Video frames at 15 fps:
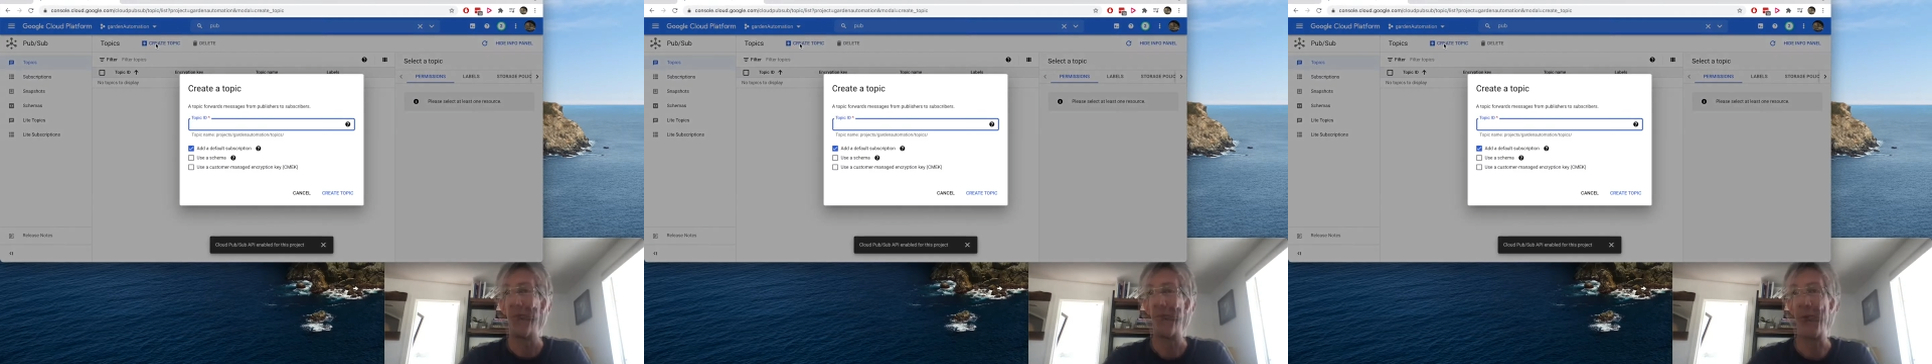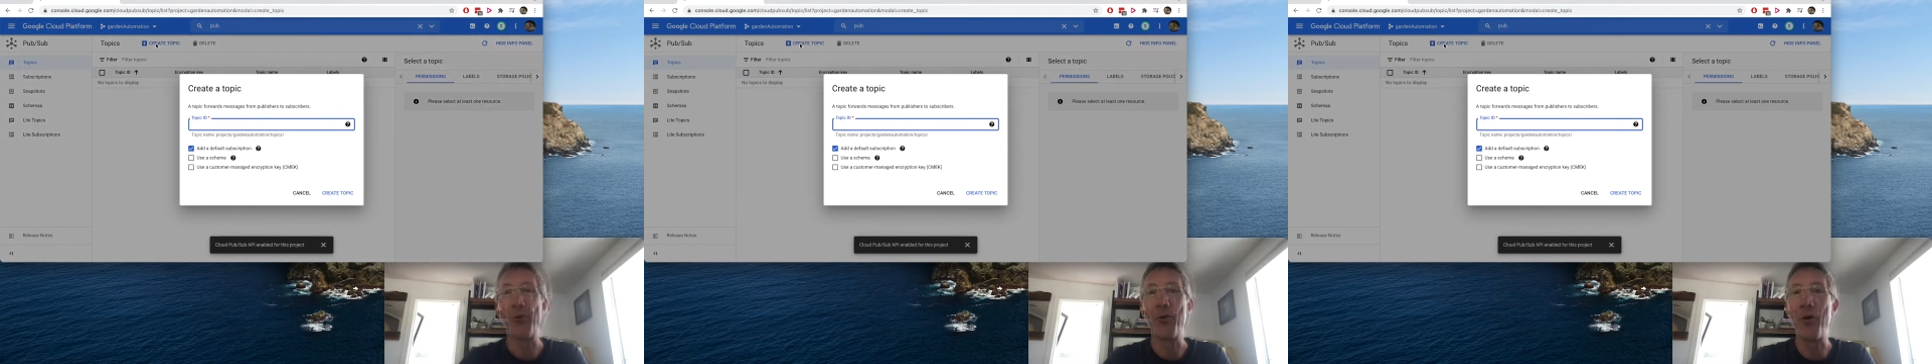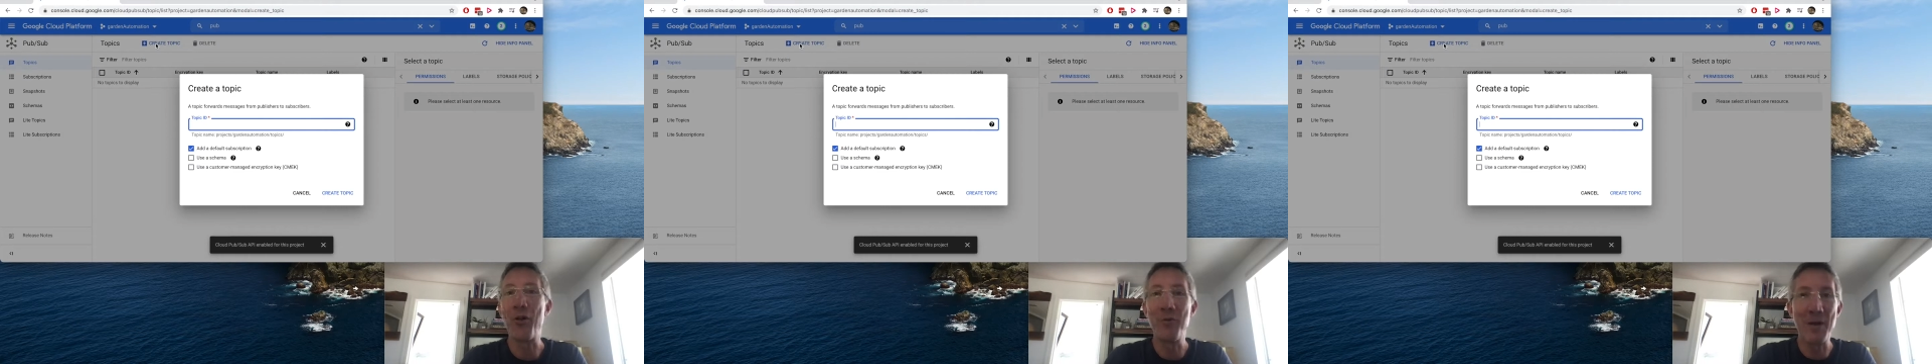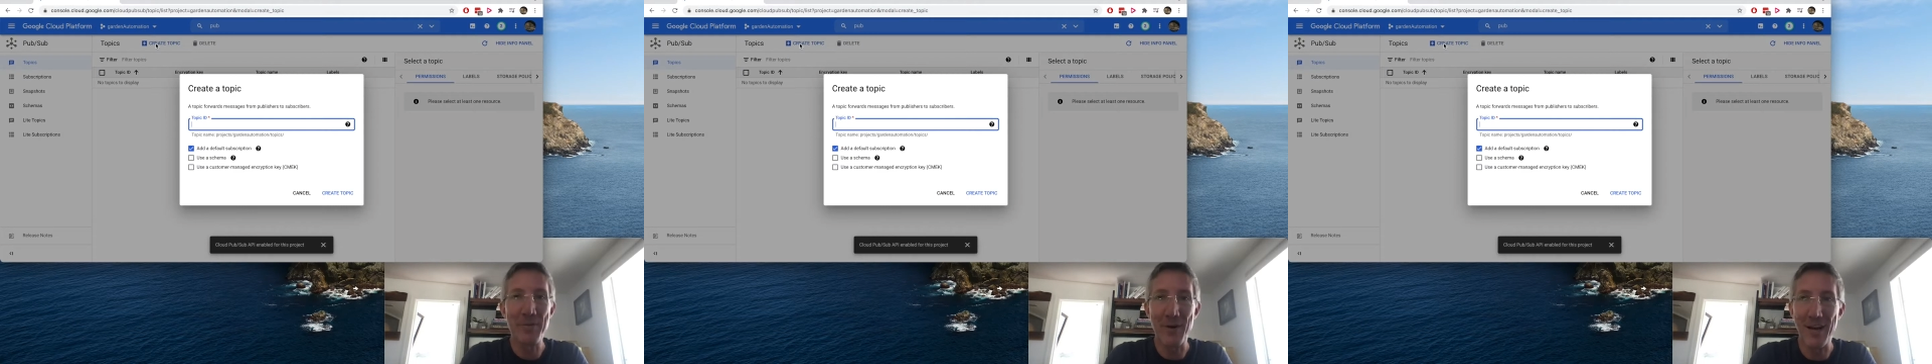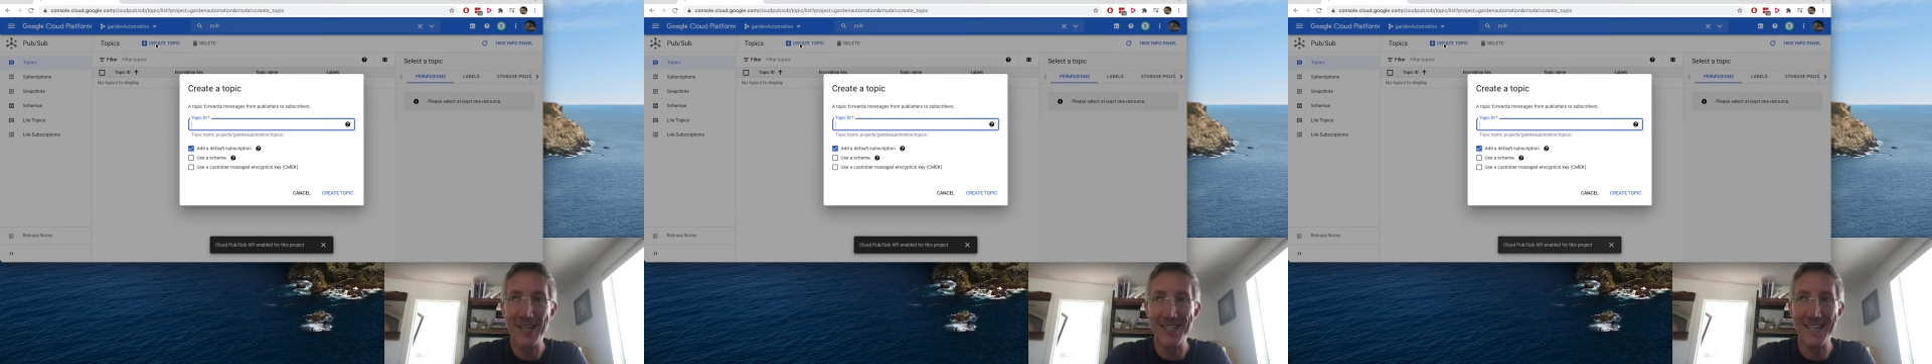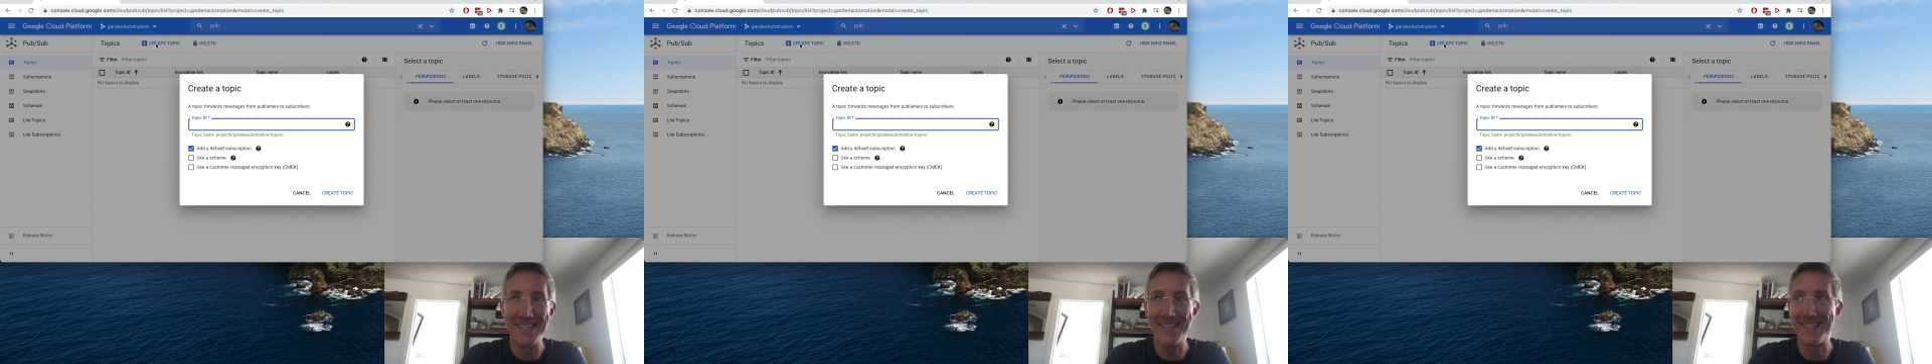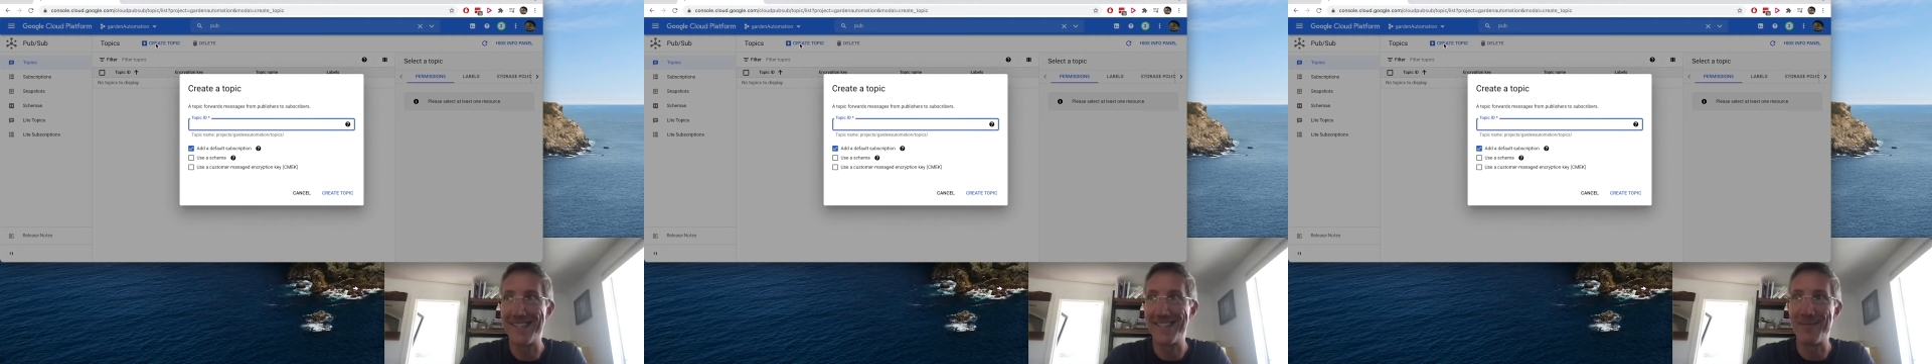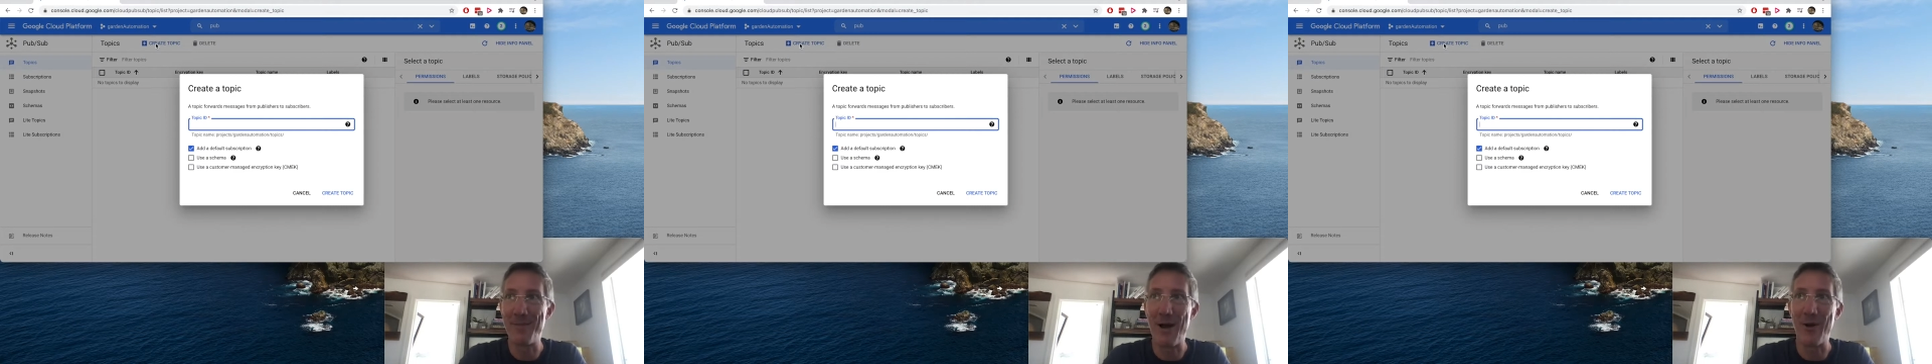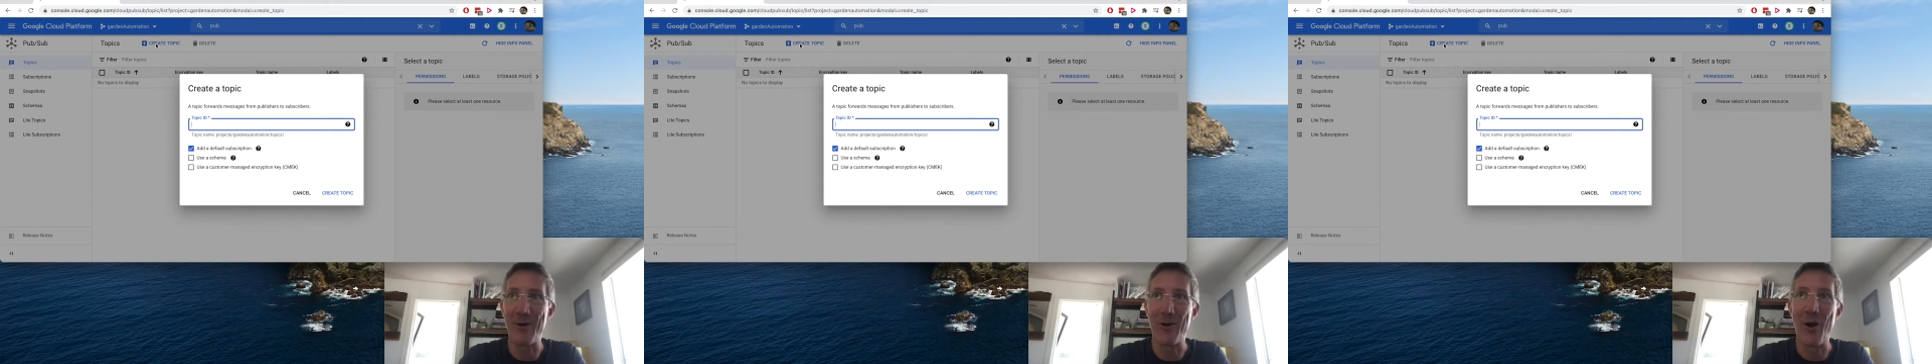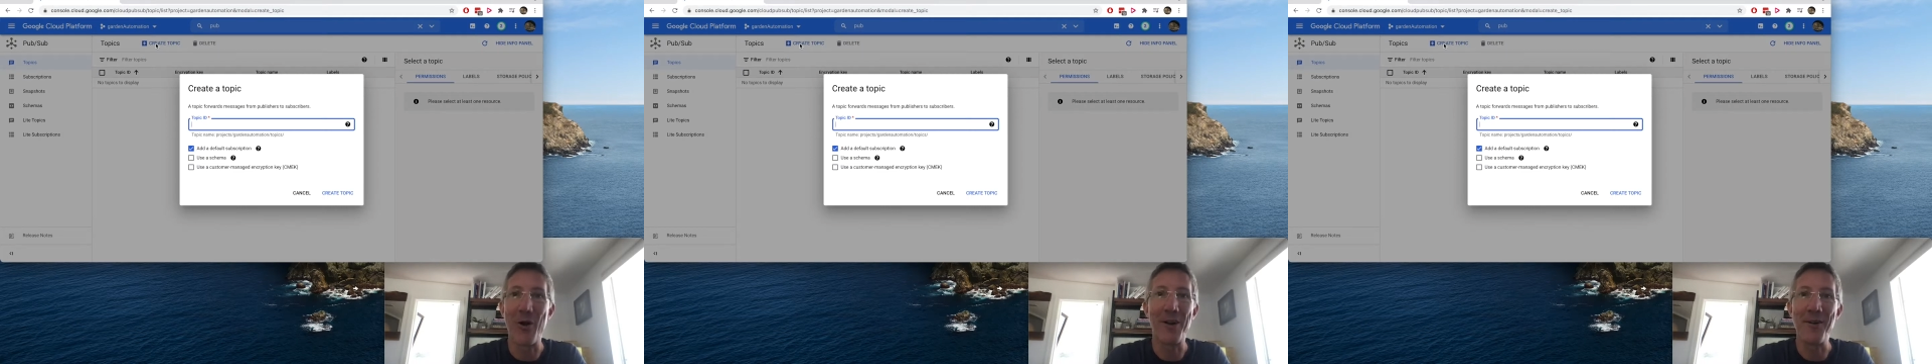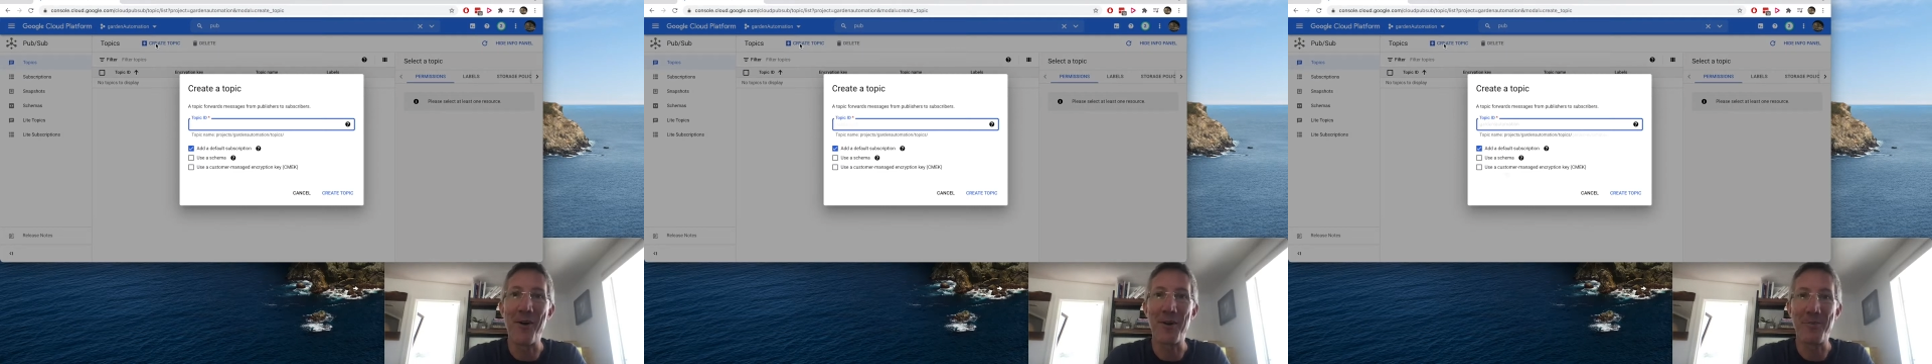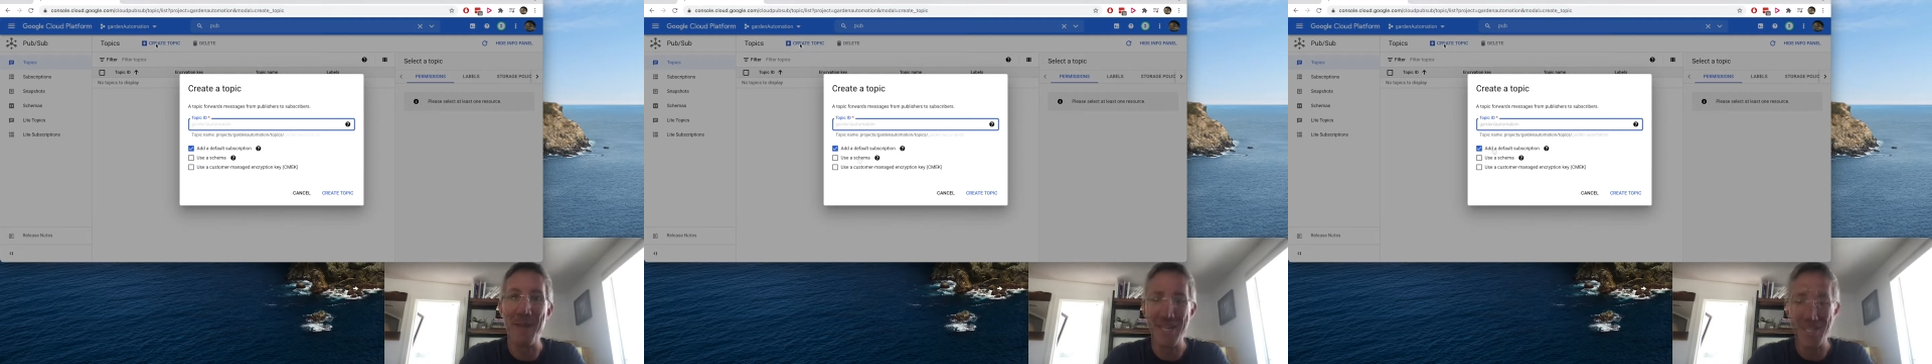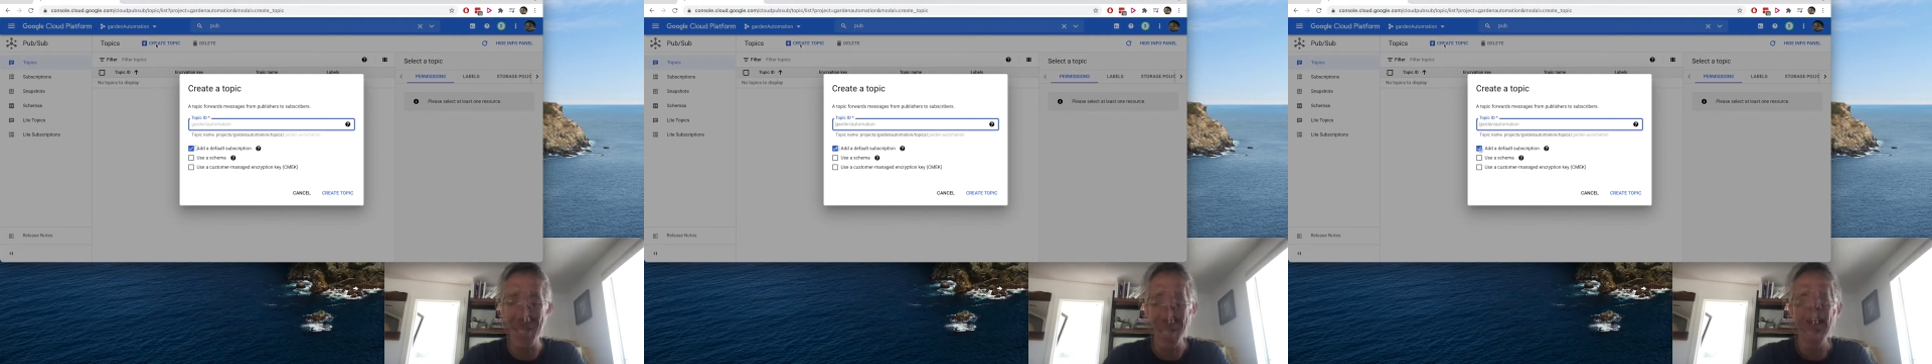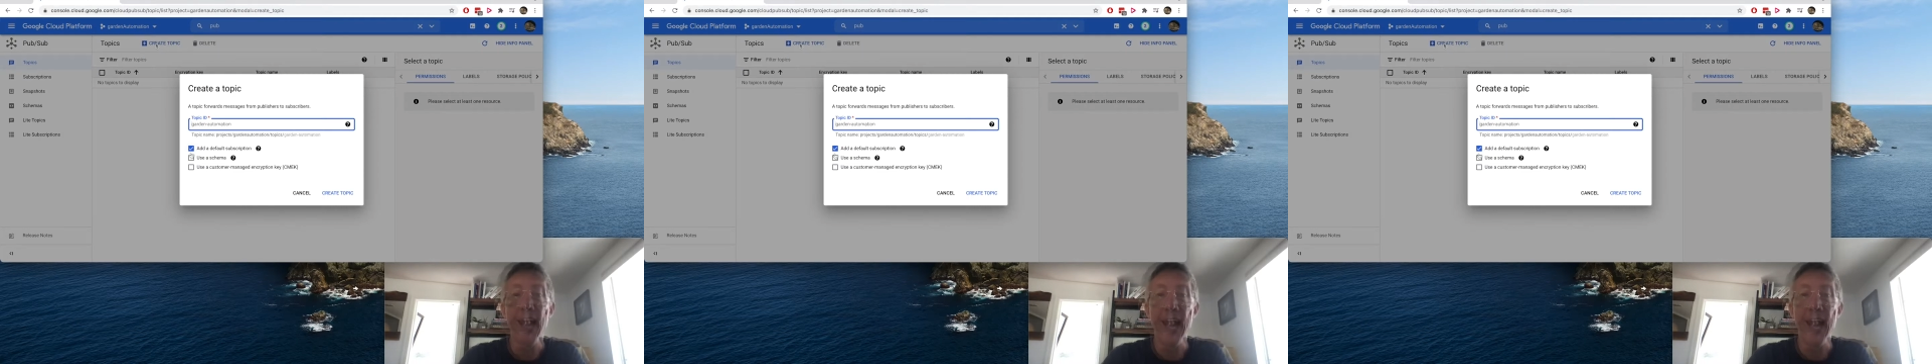For all of my projects, this is about garden automation,